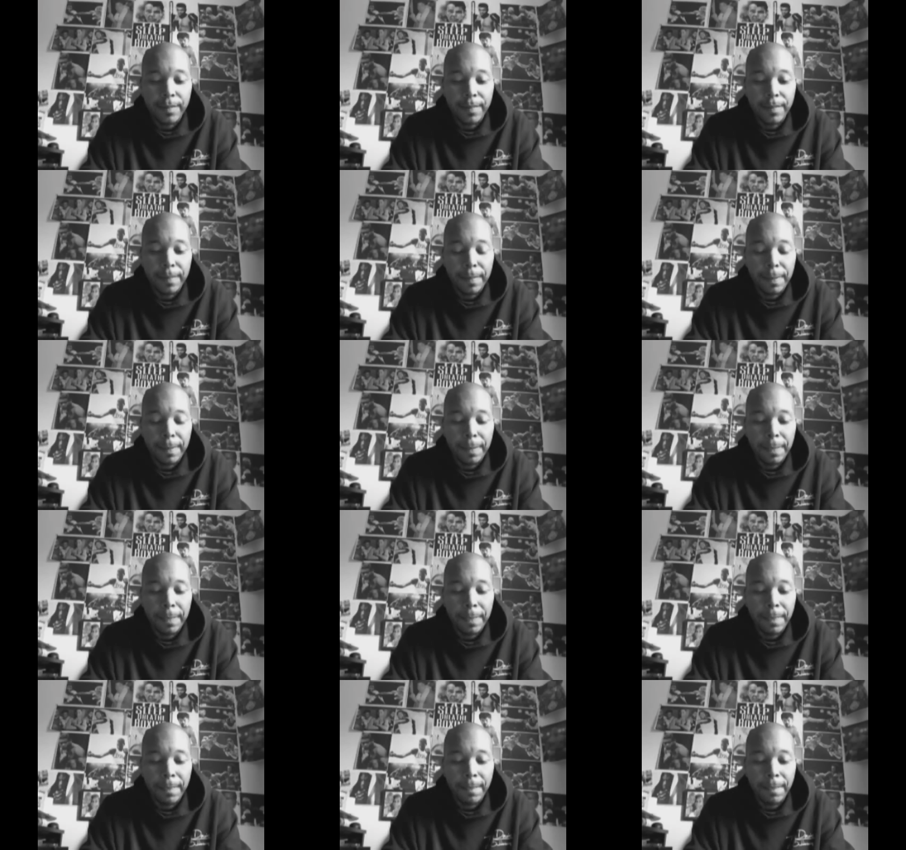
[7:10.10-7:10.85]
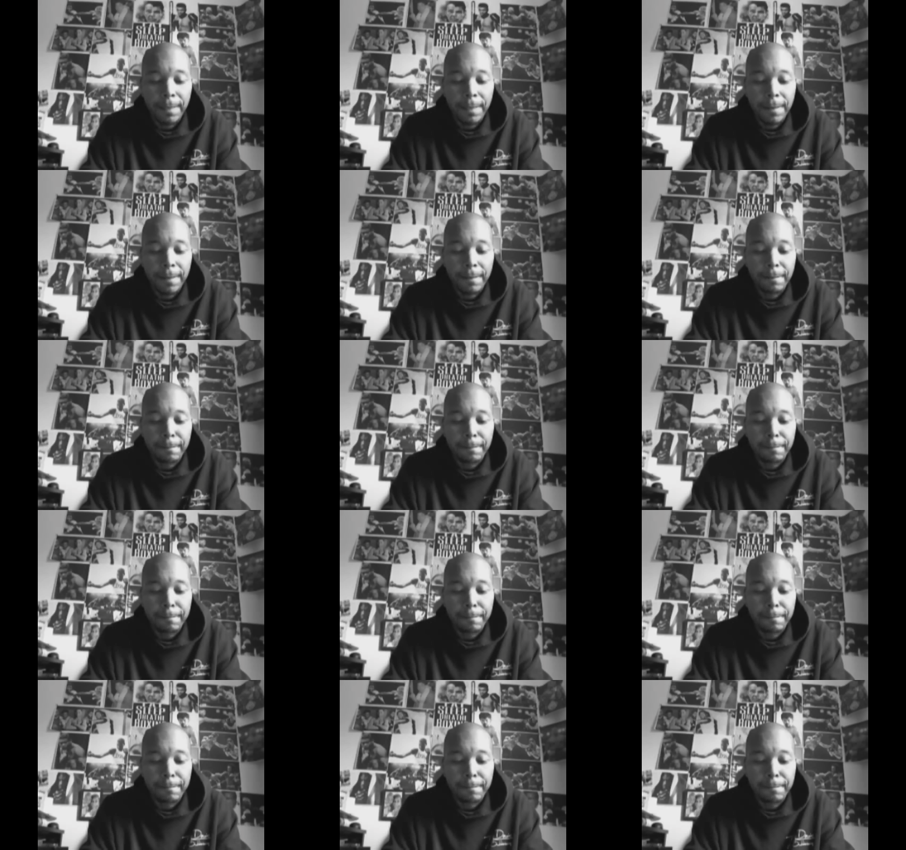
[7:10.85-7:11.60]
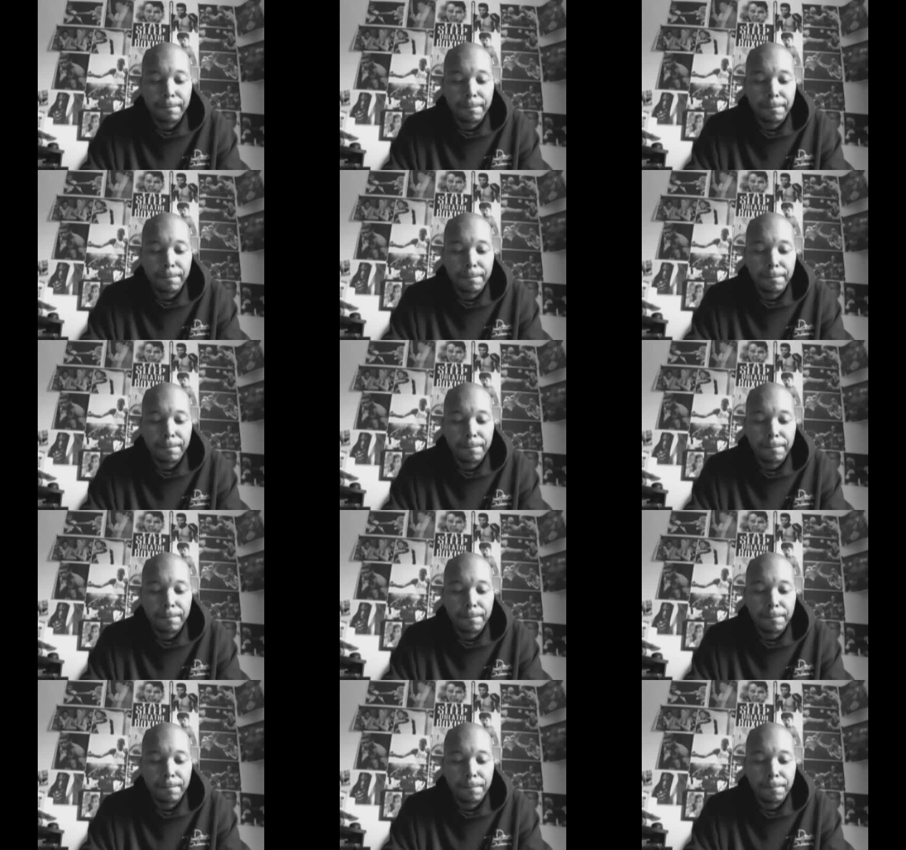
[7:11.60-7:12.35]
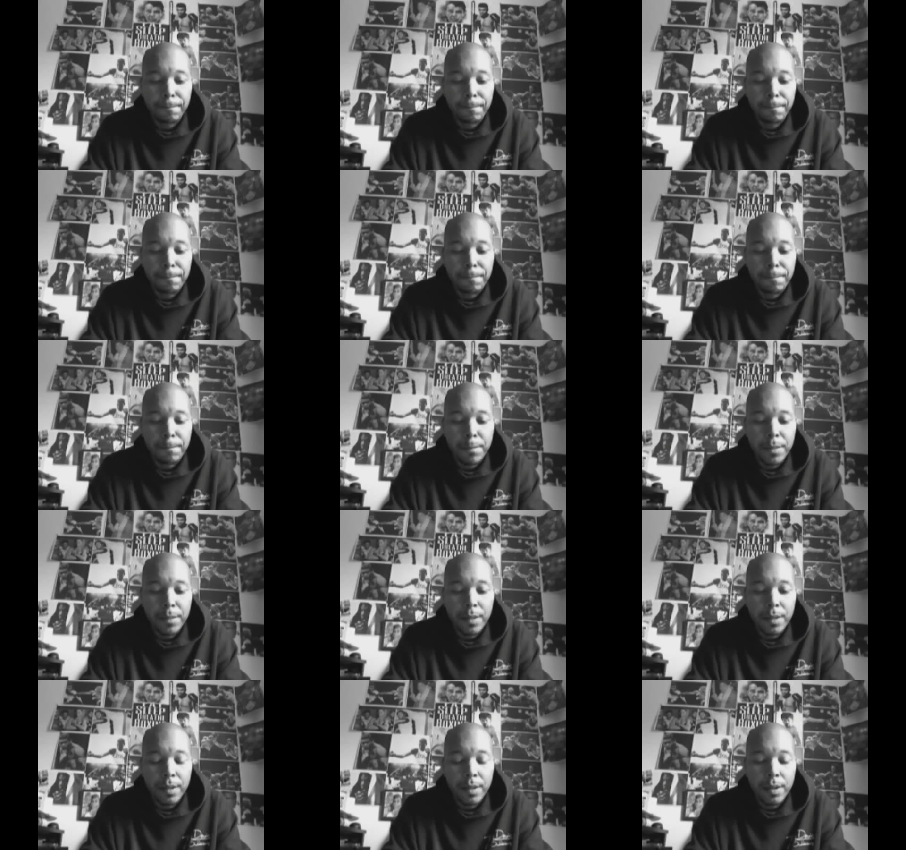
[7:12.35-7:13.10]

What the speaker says: No one is speaking in this clip.